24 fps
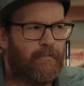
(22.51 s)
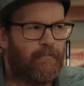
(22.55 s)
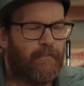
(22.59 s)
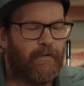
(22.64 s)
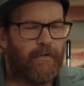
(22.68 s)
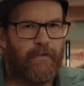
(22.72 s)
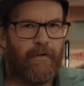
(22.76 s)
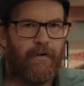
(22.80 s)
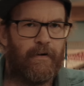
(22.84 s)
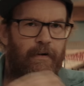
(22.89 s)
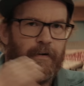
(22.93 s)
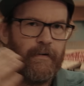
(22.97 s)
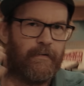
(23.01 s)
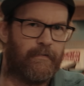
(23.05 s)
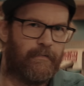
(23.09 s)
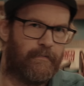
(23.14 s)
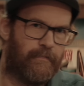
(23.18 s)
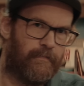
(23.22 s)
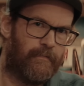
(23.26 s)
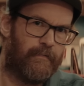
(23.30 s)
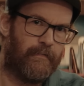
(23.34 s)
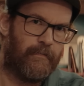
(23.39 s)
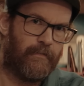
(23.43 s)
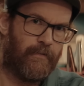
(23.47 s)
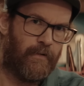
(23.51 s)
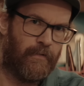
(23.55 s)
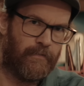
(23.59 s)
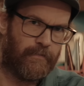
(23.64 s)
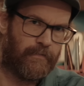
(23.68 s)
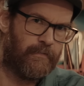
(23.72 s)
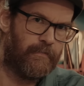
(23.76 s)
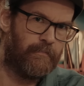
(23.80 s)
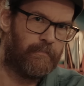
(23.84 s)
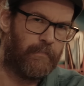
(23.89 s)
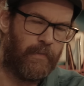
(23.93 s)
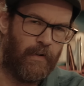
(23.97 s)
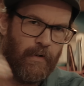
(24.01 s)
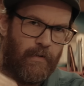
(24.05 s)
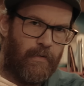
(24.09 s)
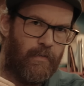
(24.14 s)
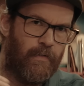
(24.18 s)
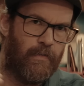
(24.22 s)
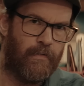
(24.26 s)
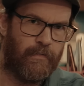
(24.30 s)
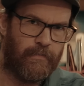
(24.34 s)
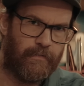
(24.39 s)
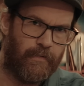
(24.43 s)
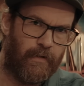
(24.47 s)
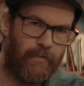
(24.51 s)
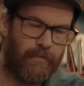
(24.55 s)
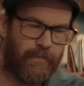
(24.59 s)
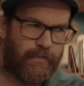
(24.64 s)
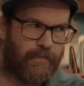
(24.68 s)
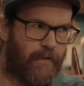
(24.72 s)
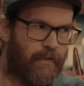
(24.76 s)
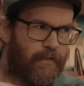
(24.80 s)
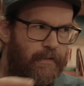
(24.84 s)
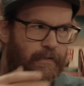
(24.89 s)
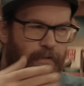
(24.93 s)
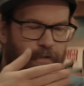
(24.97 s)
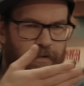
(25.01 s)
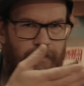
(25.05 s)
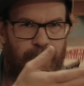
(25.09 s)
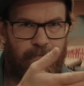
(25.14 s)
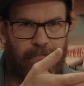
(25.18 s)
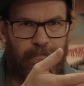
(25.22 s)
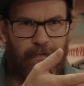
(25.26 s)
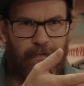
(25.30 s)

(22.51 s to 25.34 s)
with a constant blow, no suck